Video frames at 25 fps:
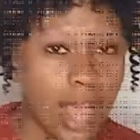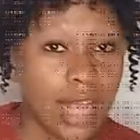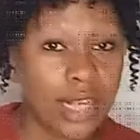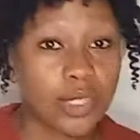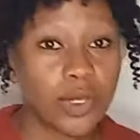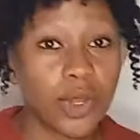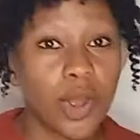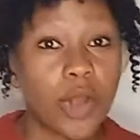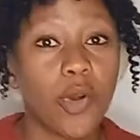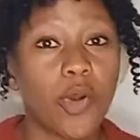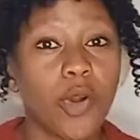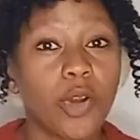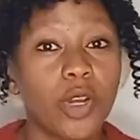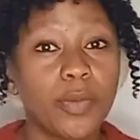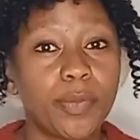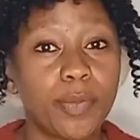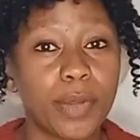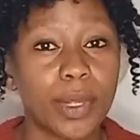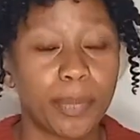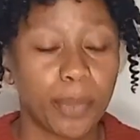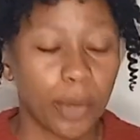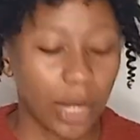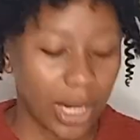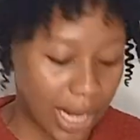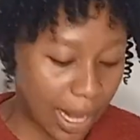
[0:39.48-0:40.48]
So good
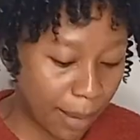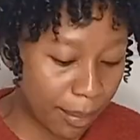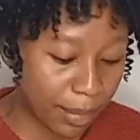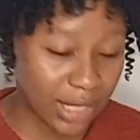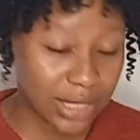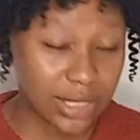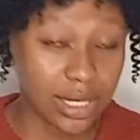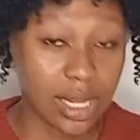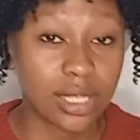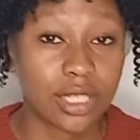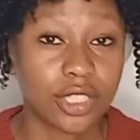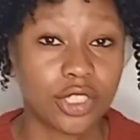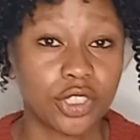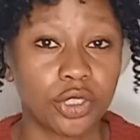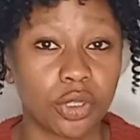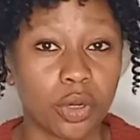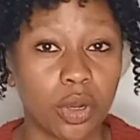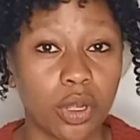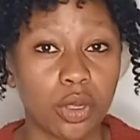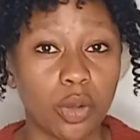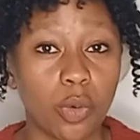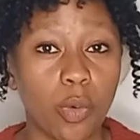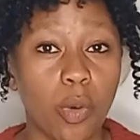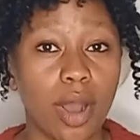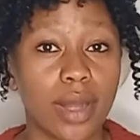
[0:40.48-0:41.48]
people, let me just show
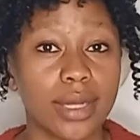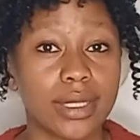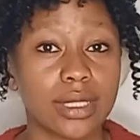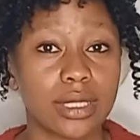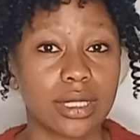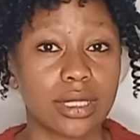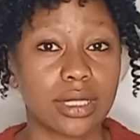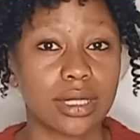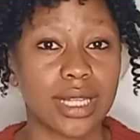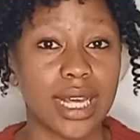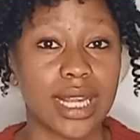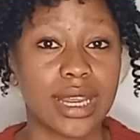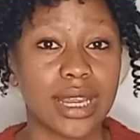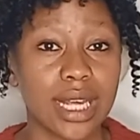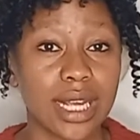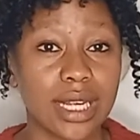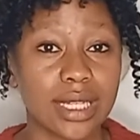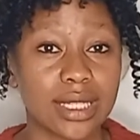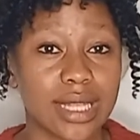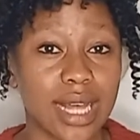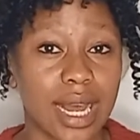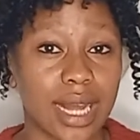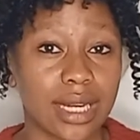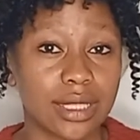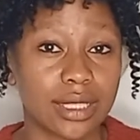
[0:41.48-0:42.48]
you what the things
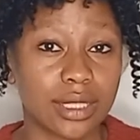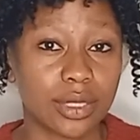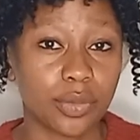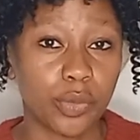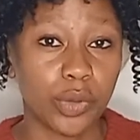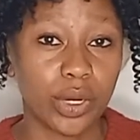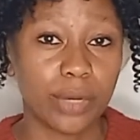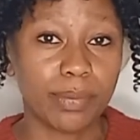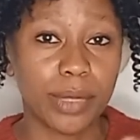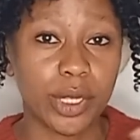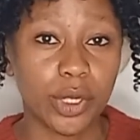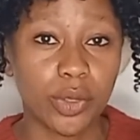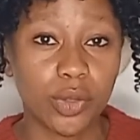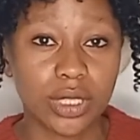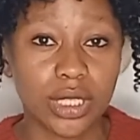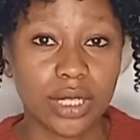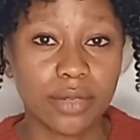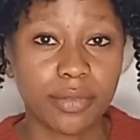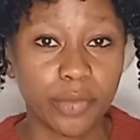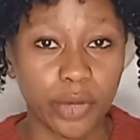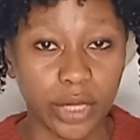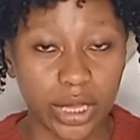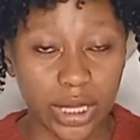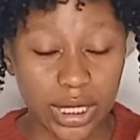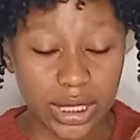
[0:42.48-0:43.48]
that we'll be using
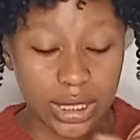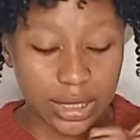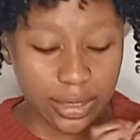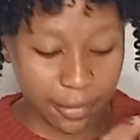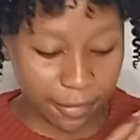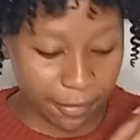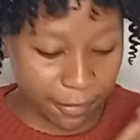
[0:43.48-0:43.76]
for this